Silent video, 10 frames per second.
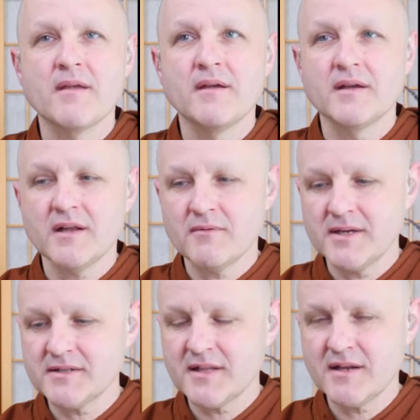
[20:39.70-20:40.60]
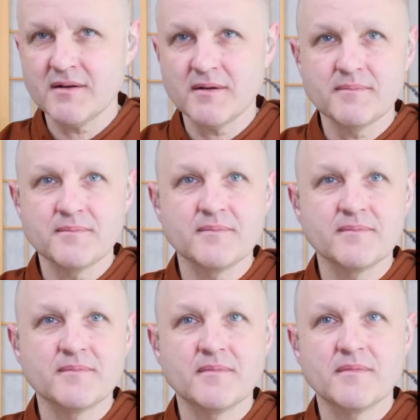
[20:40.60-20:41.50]
anyways, then
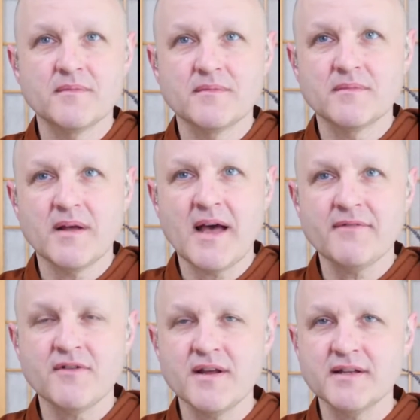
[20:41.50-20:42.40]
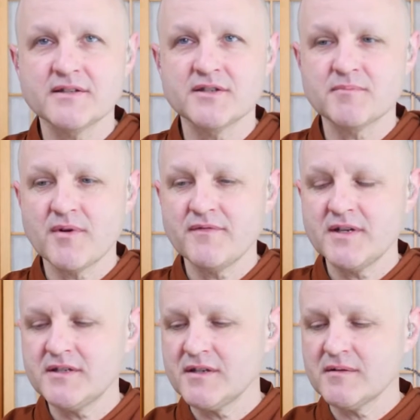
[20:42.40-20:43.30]
after he gets this brief
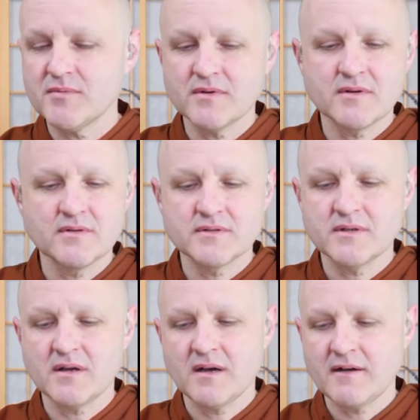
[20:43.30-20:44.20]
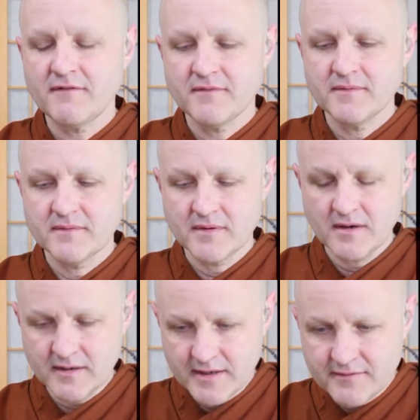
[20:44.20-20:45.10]
teaching, the Buddha goes off,
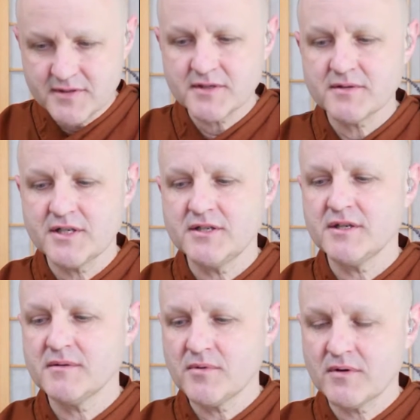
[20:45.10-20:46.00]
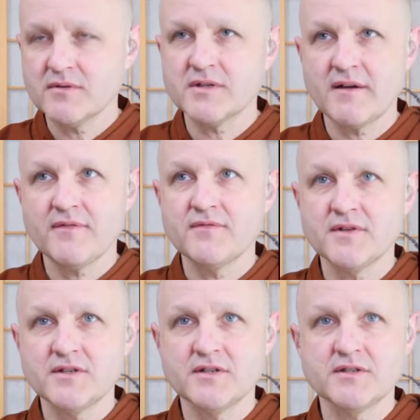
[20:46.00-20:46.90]
or gives this teaching, the Buddha goes off and
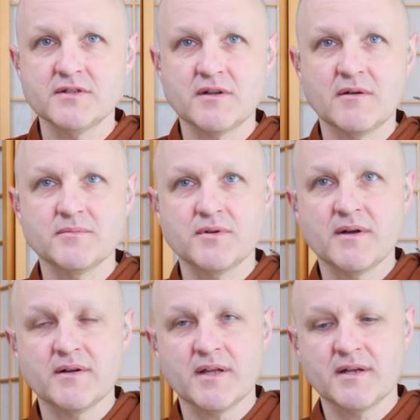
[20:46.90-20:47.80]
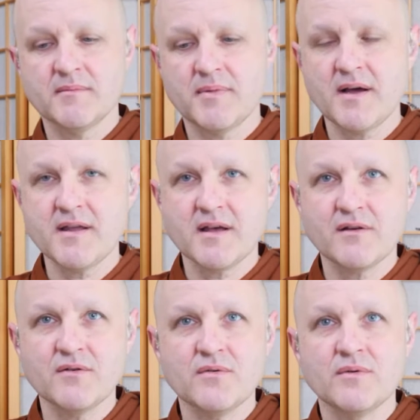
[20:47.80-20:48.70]
finishes his alms round, and Bāhiya,
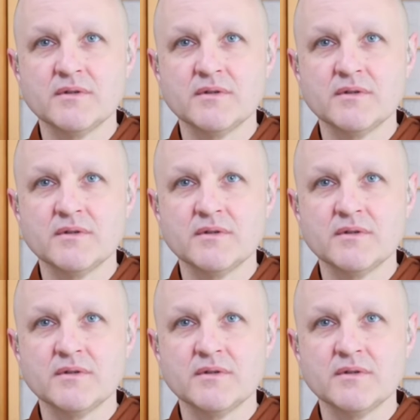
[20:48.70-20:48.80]
who